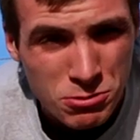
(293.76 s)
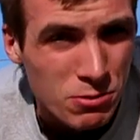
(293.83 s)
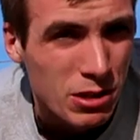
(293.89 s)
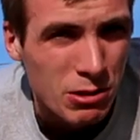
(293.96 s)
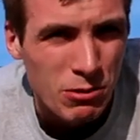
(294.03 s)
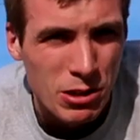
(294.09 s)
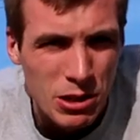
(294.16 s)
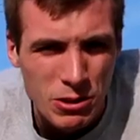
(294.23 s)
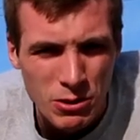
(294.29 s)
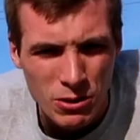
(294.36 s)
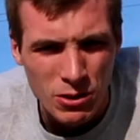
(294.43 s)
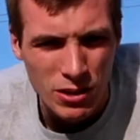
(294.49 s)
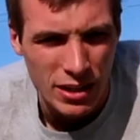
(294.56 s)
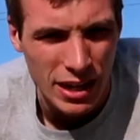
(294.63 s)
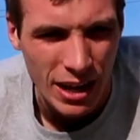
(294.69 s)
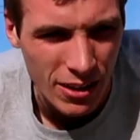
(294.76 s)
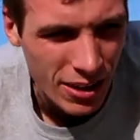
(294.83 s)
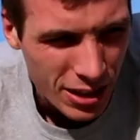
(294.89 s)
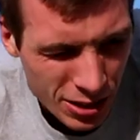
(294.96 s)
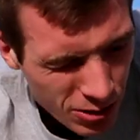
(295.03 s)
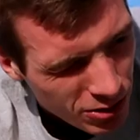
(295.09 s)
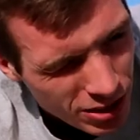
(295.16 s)
is really, really cool, and how
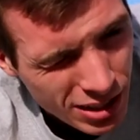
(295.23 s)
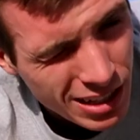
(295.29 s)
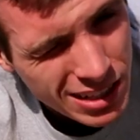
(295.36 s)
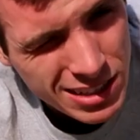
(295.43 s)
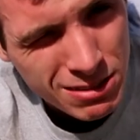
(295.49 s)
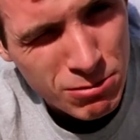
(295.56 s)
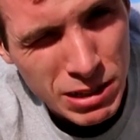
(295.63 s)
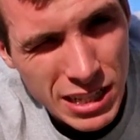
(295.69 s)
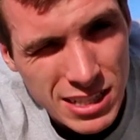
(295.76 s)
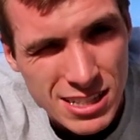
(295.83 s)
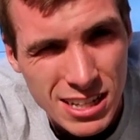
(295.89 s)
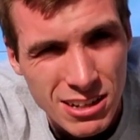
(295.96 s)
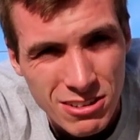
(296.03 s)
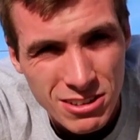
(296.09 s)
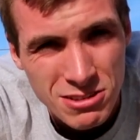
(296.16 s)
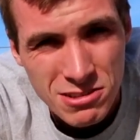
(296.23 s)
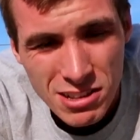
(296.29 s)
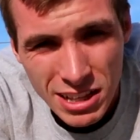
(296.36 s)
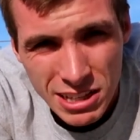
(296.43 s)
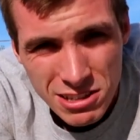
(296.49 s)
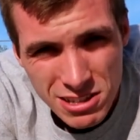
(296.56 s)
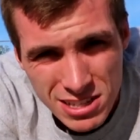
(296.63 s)
they do things, because they don't use
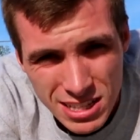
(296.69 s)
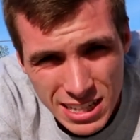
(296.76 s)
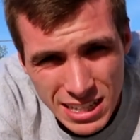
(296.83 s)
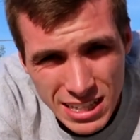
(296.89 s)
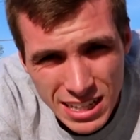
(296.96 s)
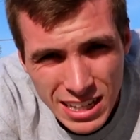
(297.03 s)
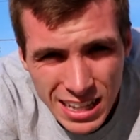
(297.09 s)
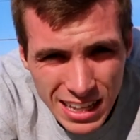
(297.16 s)
electricity.